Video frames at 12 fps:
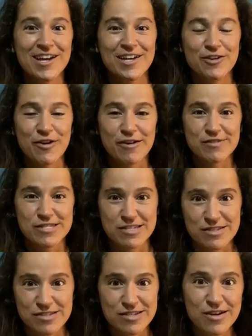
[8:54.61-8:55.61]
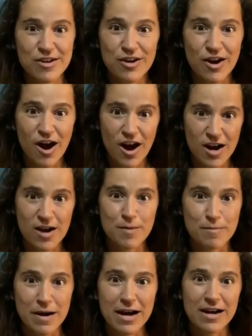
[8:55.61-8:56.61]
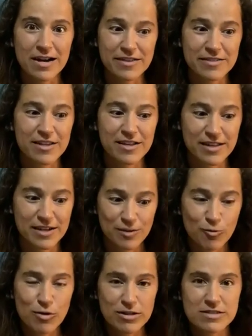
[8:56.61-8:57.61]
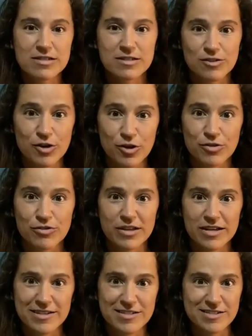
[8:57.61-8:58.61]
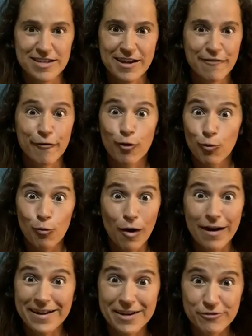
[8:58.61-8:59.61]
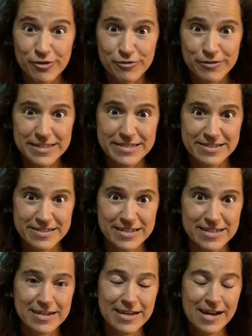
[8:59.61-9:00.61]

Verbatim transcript: you have a sincere heart and mind that like wants to learn this like for whatever reason.